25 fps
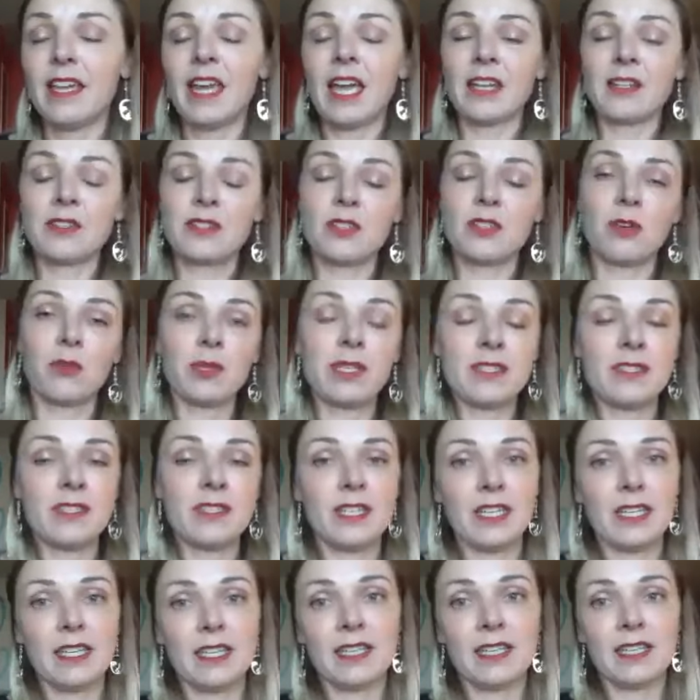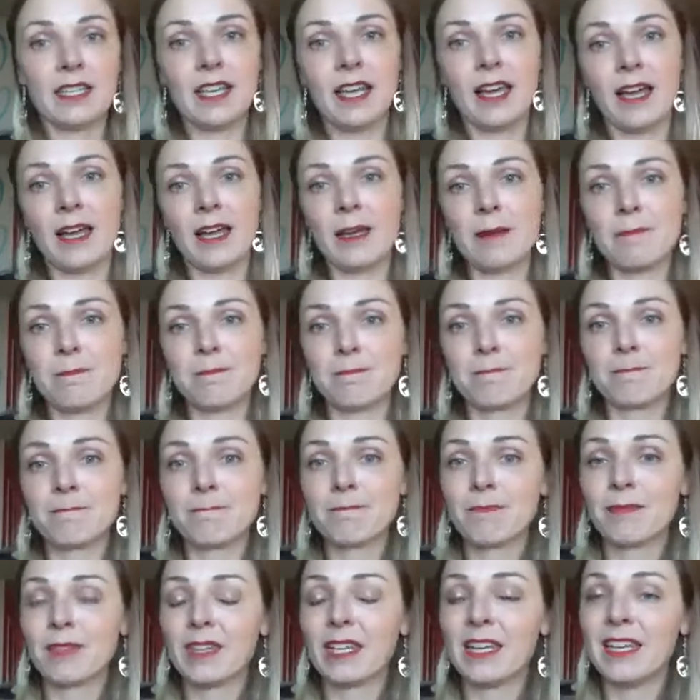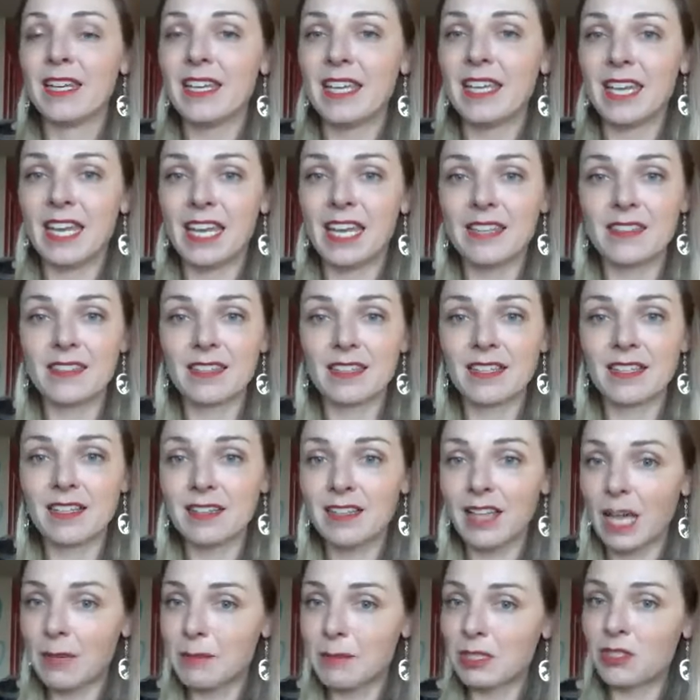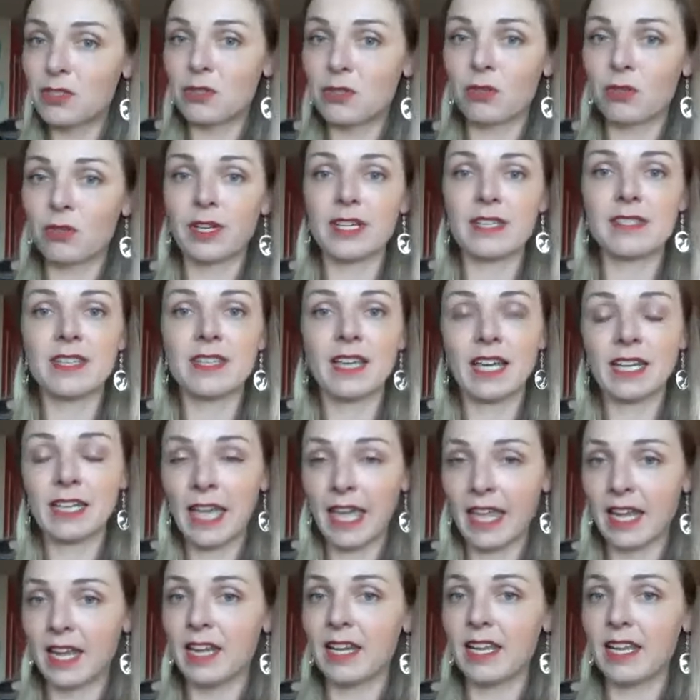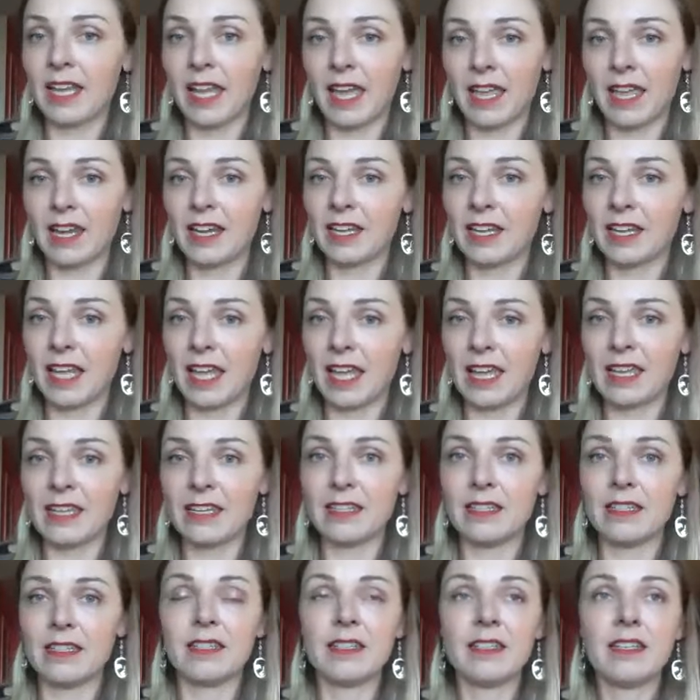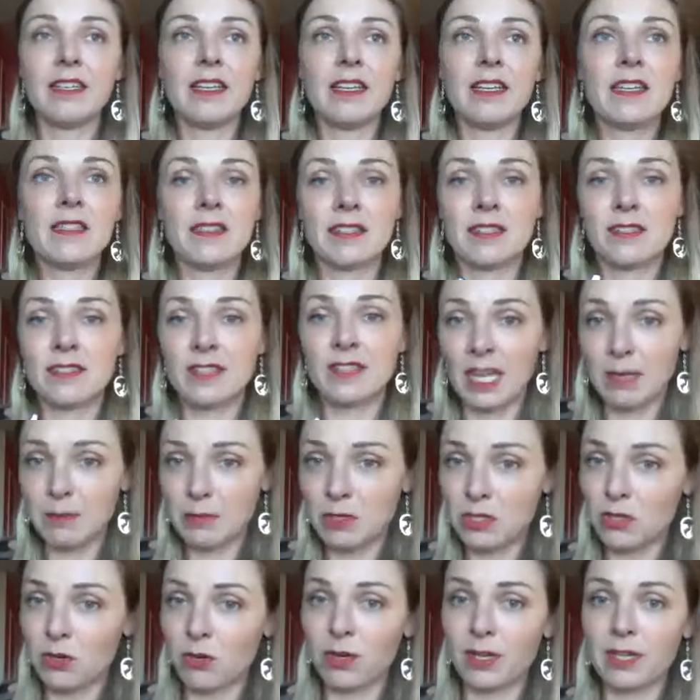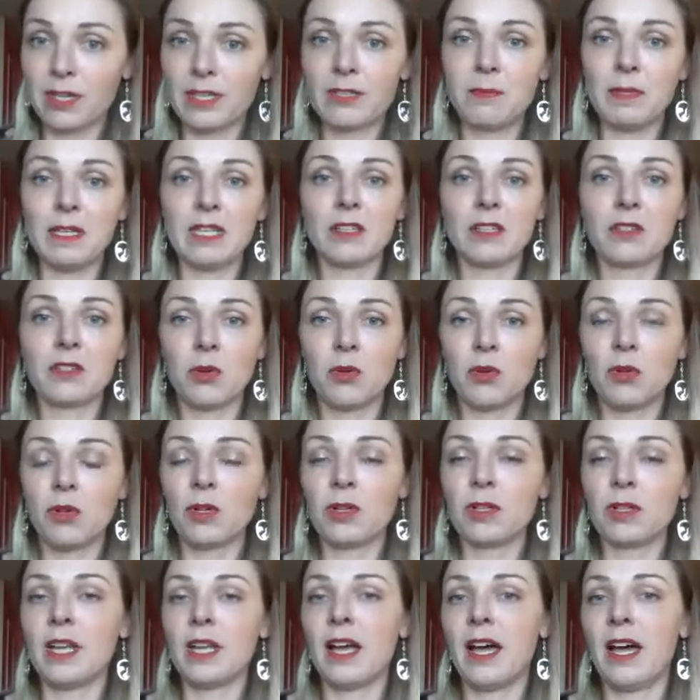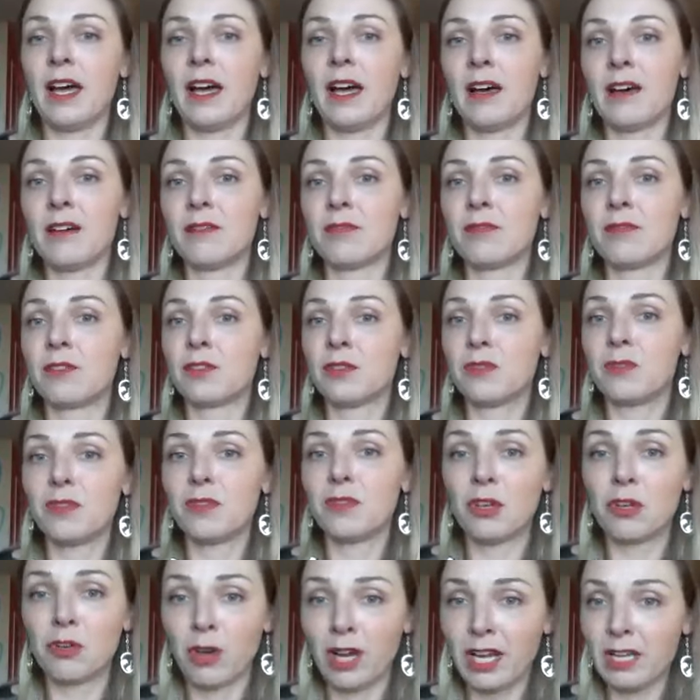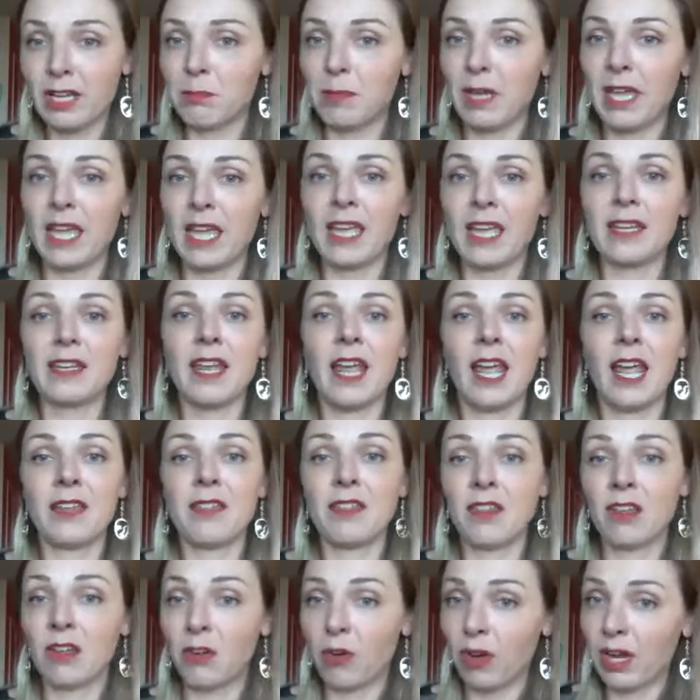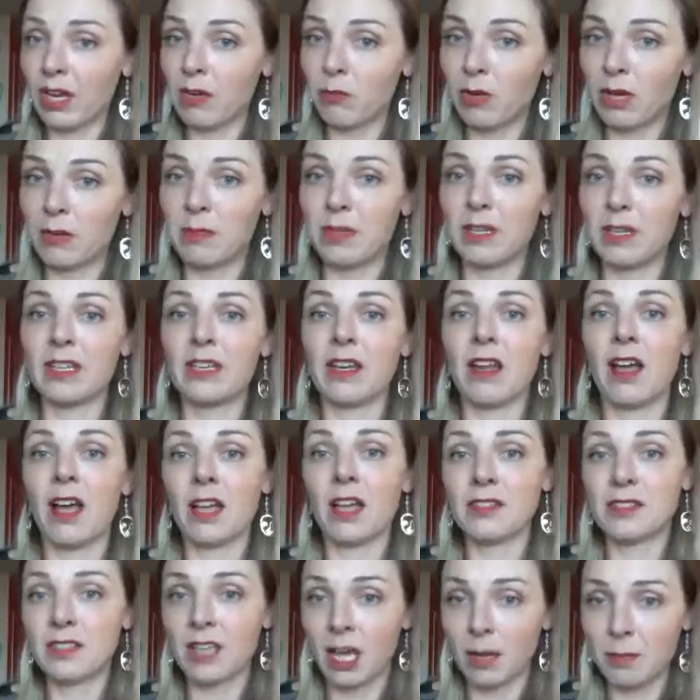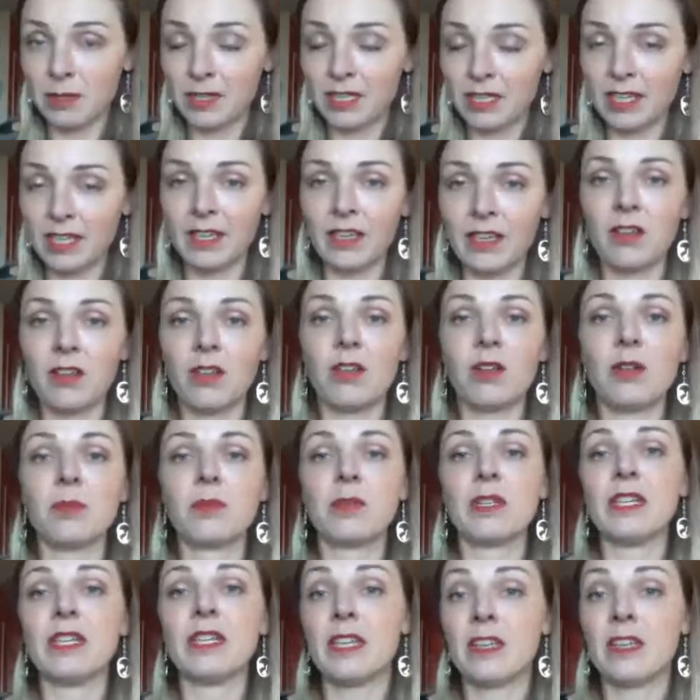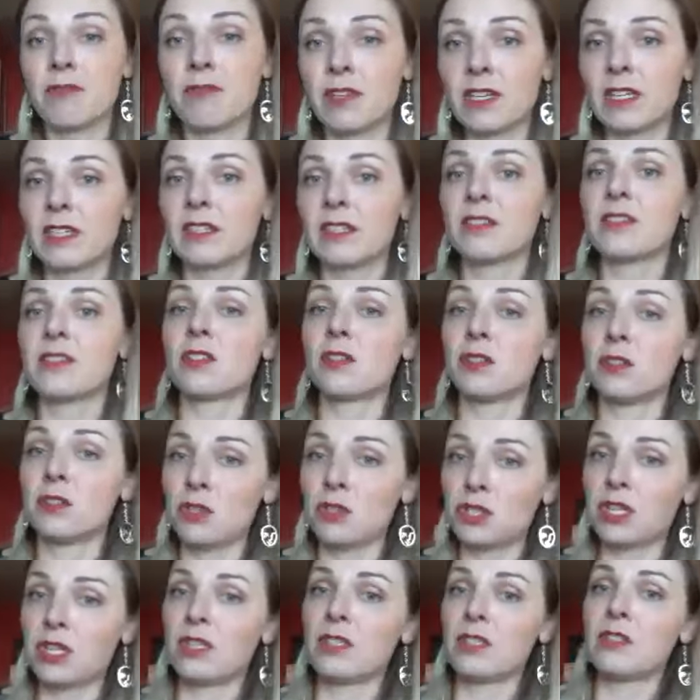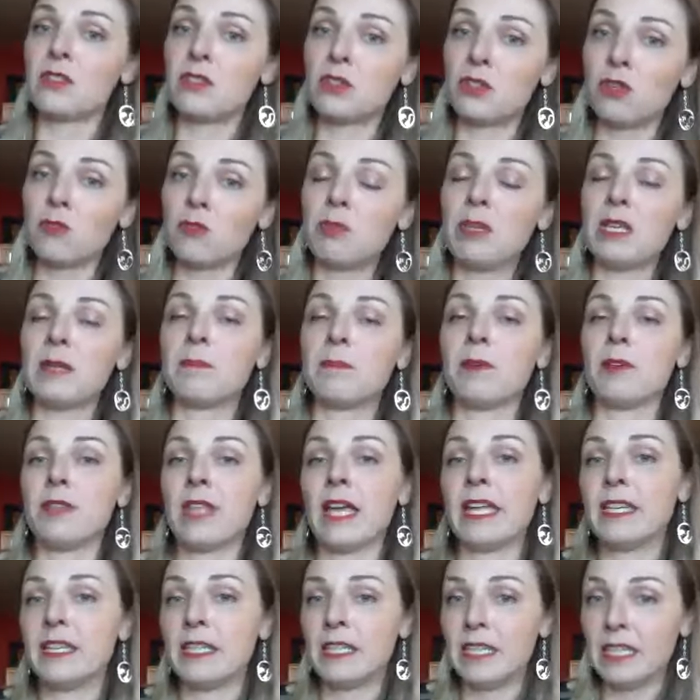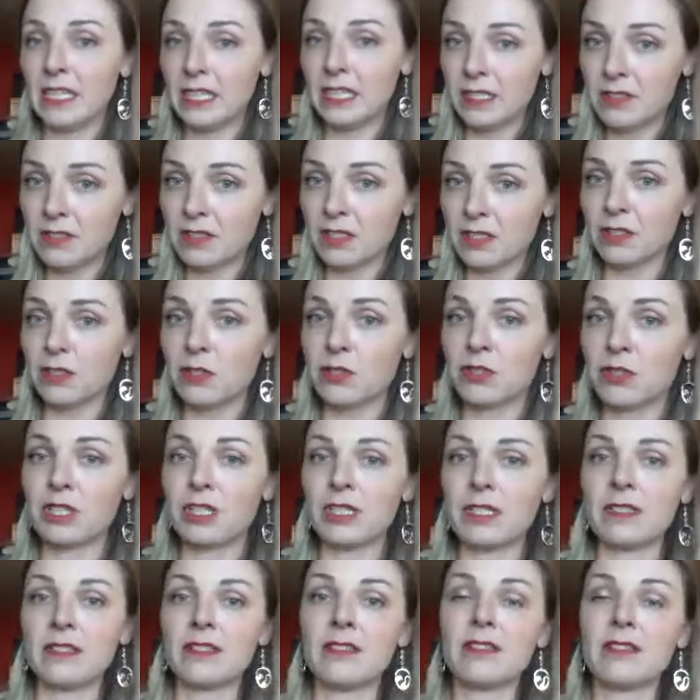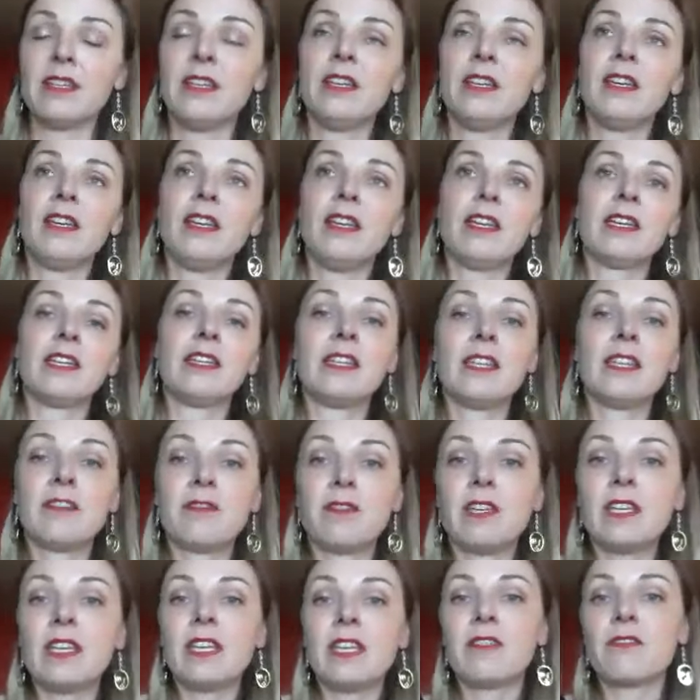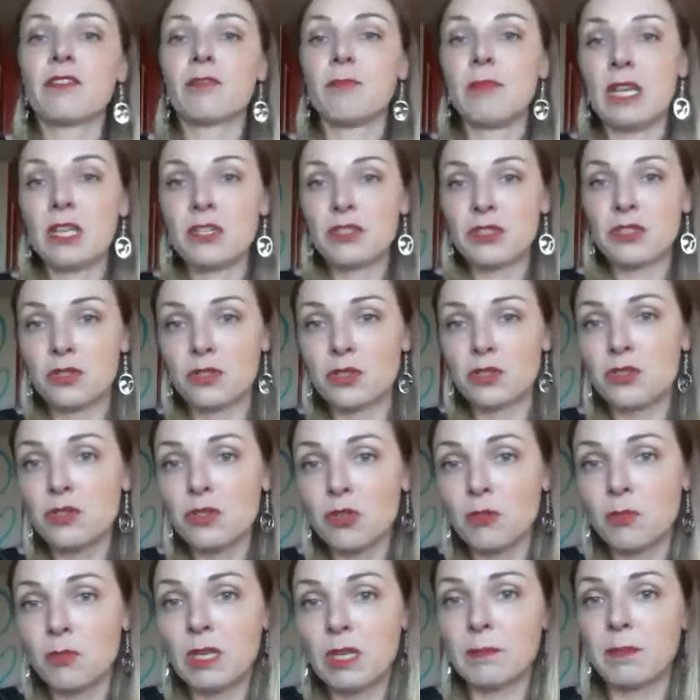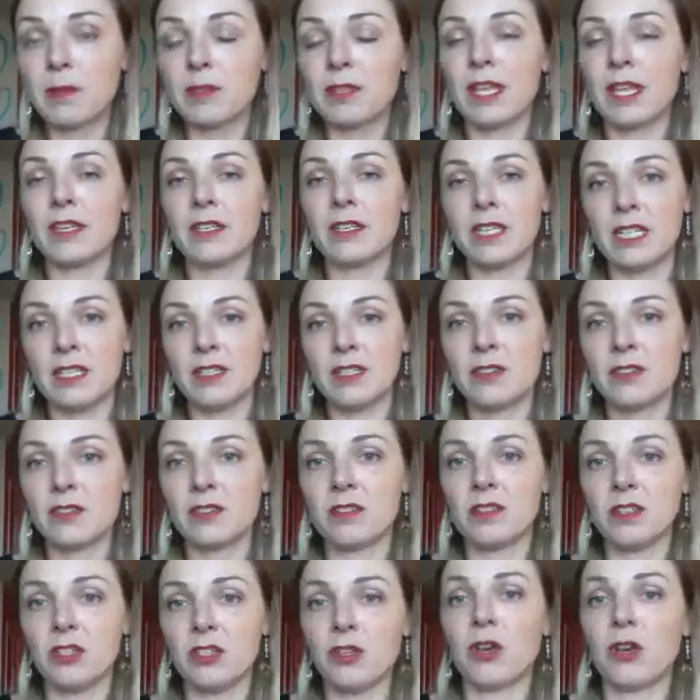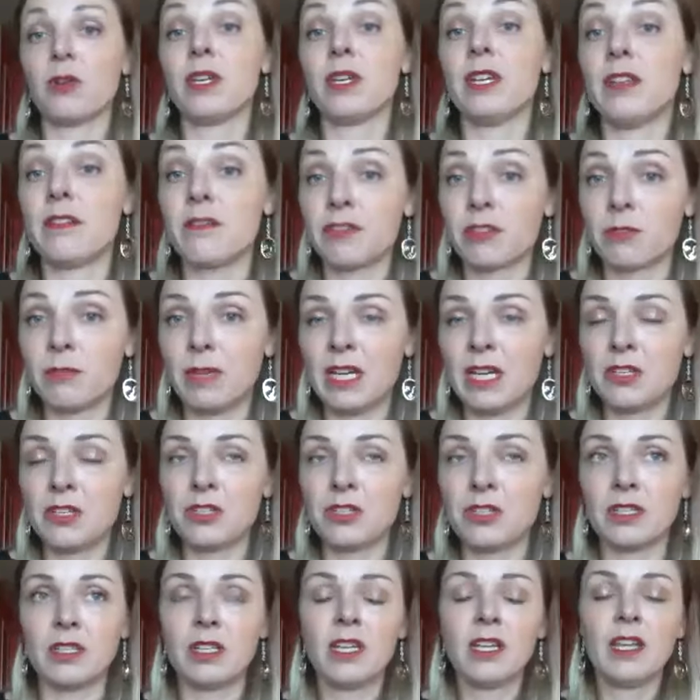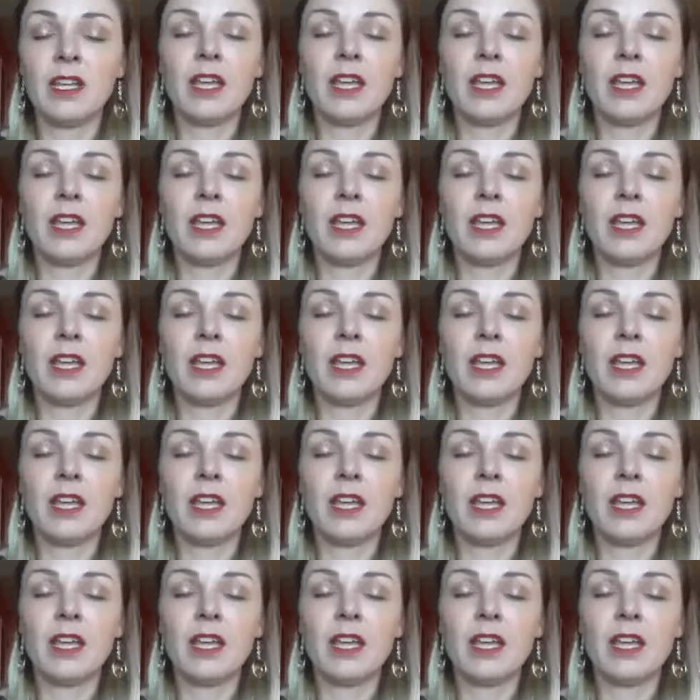And so we see in climate stories again and again and again, the same stories being told of the great men and the great women on top of the hill, giving solutions to people that need solutions, giving information to people that needs, you know, information.